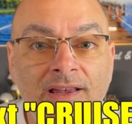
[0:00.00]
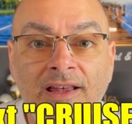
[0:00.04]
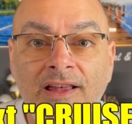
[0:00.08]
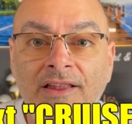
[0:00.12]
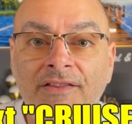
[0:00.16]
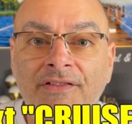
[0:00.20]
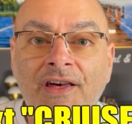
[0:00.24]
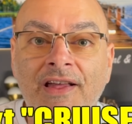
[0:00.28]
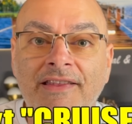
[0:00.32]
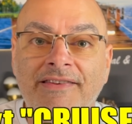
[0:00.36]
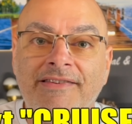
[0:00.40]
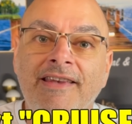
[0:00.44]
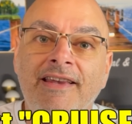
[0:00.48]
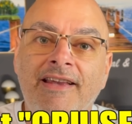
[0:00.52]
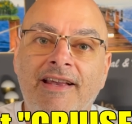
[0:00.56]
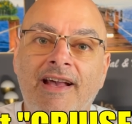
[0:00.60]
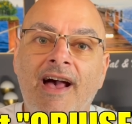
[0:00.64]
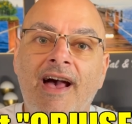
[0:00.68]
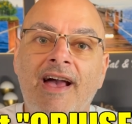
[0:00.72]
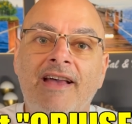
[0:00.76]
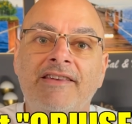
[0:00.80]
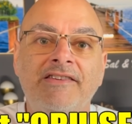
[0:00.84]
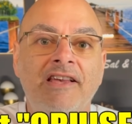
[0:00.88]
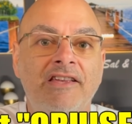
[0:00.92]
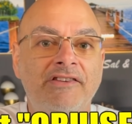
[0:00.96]
That's it,
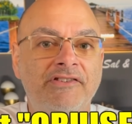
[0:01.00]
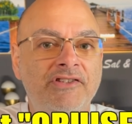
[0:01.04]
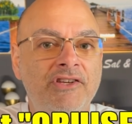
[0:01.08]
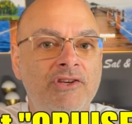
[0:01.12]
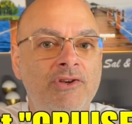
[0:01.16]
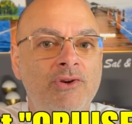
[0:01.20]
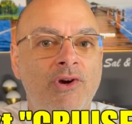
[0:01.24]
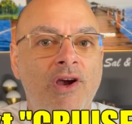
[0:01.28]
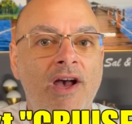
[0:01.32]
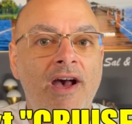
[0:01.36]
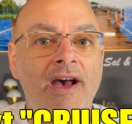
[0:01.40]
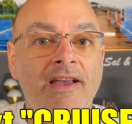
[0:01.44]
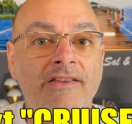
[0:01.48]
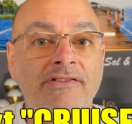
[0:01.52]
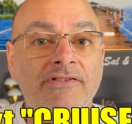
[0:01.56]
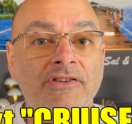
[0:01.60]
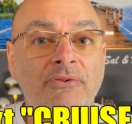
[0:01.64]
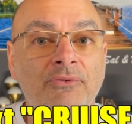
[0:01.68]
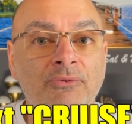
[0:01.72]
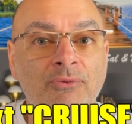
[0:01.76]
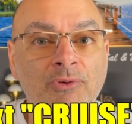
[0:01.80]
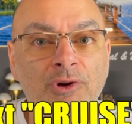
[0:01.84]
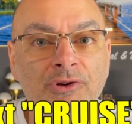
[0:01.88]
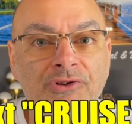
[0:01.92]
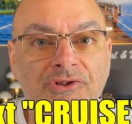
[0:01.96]
guys. I'll see you guys
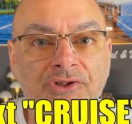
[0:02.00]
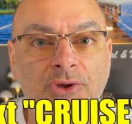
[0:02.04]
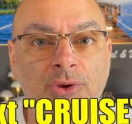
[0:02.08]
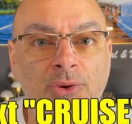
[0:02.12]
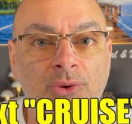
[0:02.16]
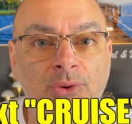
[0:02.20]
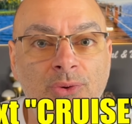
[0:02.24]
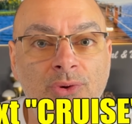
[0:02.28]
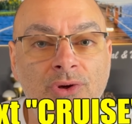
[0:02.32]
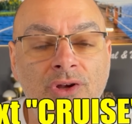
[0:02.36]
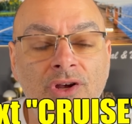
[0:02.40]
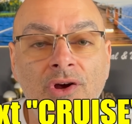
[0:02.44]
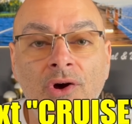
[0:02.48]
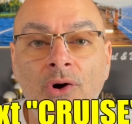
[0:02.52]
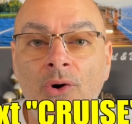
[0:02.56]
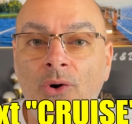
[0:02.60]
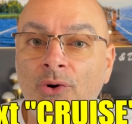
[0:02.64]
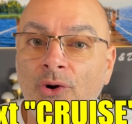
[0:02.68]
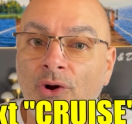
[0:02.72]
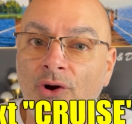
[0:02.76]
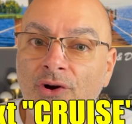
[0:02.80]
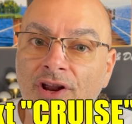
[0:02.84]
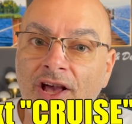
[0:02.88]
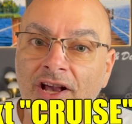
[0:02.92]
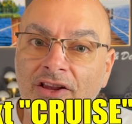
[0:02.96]
real soon on our
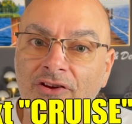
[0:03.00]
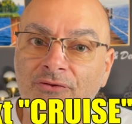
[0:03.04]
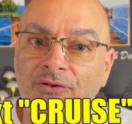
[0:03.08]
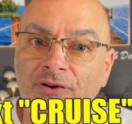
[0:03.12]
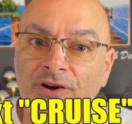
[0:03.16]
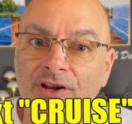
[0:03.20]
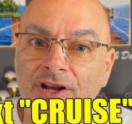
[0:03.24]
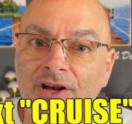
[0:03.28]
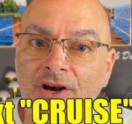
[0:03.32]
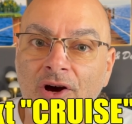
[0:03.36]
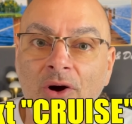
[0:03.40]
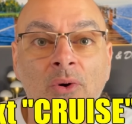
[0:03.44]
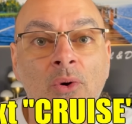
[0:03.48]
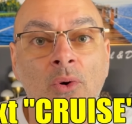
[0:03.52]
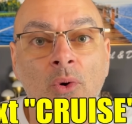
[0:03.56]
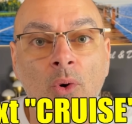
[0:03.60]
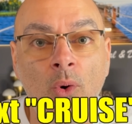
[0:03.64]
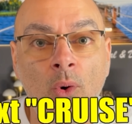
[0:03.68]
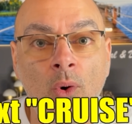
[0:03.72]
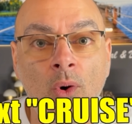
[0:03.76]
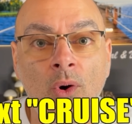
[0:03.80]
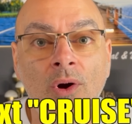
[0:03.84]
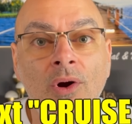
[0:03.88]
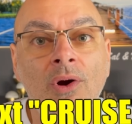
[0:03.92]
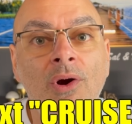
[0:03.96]
next video
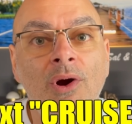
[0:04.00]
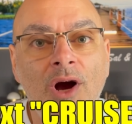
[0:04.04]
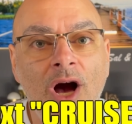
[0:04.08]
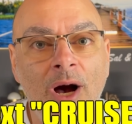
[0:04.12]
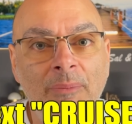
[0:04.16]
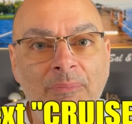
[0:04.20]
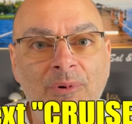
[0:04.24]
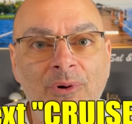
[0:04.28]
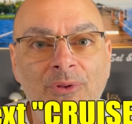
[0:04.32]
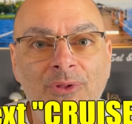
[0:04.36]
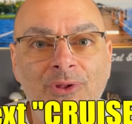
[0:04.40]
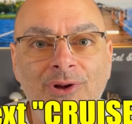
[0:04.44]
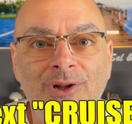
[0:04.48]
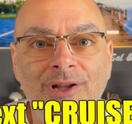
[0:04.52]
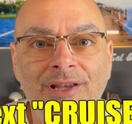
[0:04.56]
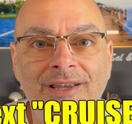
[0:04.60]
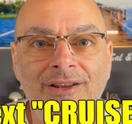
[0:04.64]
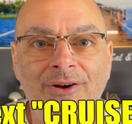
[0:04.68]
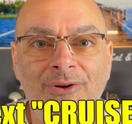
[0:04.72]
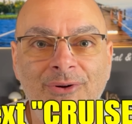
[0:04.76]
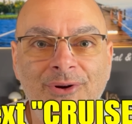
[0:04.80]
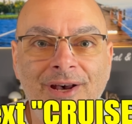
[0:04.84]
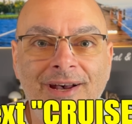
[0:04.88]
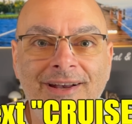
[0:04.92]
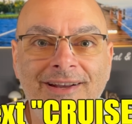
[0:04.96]
or up on the Lido
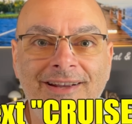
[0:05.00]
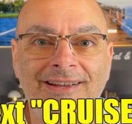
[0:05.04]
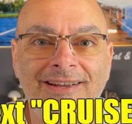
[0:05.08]
deck.